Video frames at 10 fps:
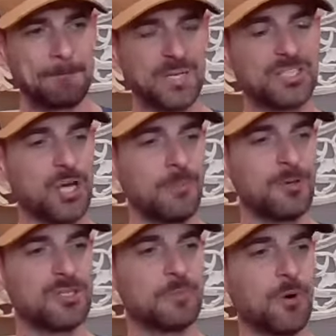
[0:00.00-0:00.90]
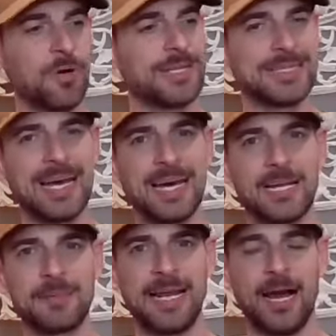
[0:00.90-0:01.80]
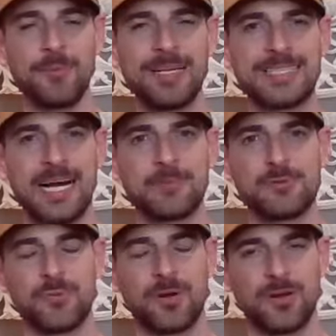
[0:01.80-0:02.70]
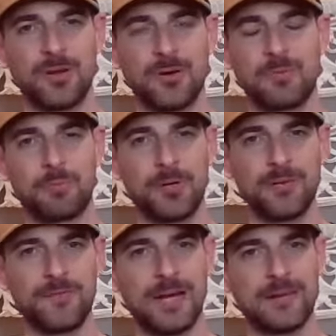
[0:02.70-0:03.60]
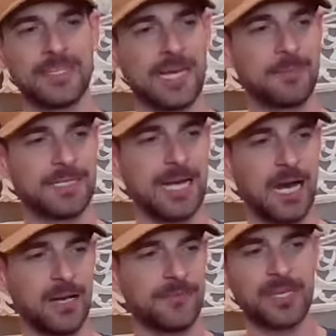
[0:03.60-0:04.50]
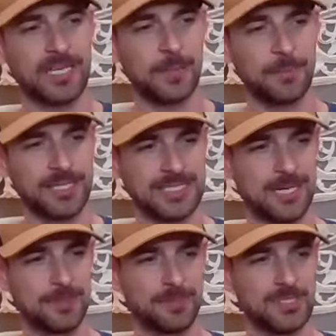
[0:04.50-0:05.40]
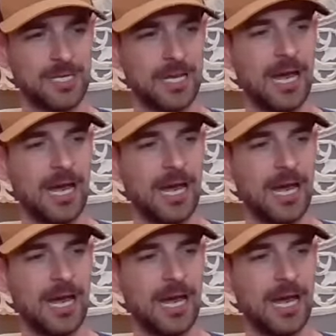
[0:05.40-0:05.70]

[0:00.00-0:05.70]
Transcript: But it's almost more than that. I mean, how many times, you know, put a five in the comments. I'll give you a couple examples.